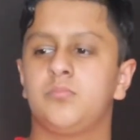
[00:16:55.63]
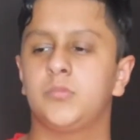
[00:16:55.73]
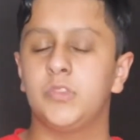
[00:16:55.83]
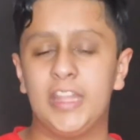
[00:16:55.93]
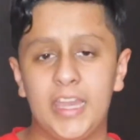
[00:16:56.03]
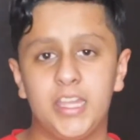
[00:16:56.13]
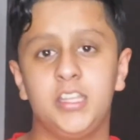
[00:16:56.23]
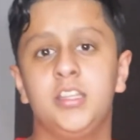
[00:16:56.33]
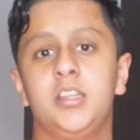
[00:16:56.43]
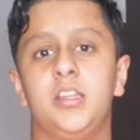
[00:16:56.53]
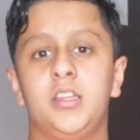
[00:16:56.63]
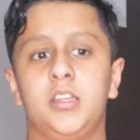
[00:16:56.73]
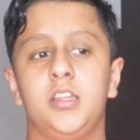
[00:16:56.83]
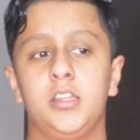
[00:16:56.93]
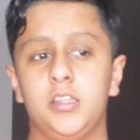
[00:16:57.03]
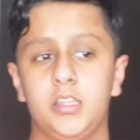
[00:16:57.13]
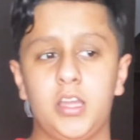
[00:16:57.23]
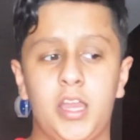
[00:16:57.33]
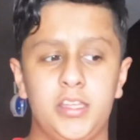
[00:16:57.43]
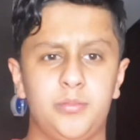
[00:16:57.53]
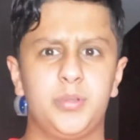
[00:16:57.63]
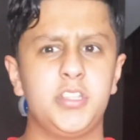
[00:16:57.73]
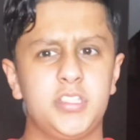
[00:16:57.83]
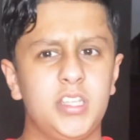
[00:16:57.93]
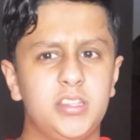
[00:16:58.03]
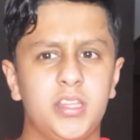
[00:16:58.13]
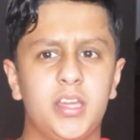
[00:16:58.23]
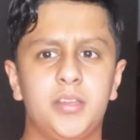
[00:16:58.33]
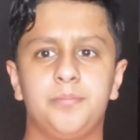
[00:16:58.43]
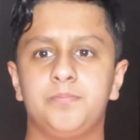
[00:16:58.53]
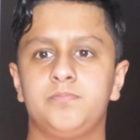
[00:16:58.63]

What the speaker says: that, I'd appreciate that,